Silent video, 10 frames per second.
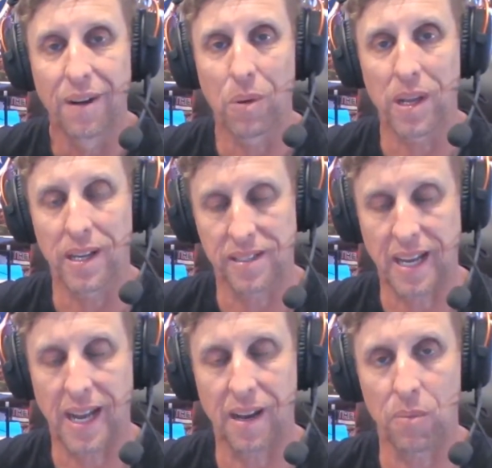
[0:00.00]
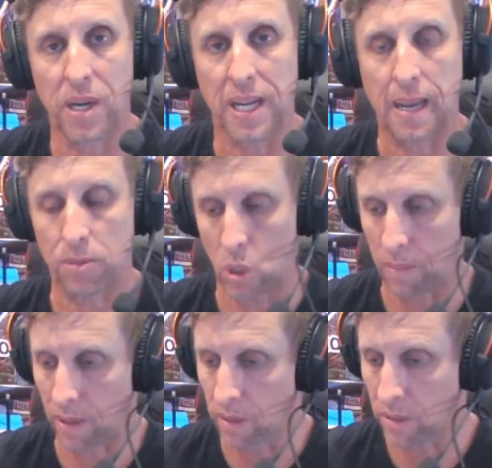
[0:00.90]
when it comes time
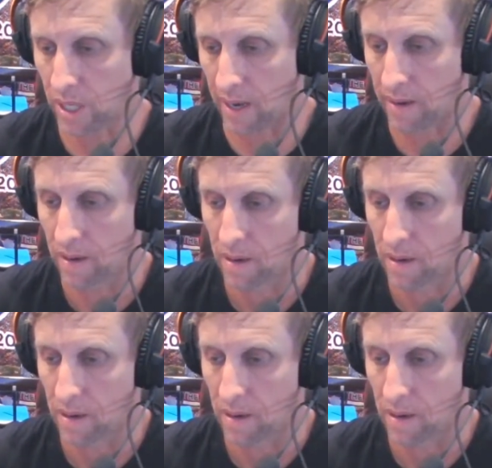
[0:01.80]
to do so.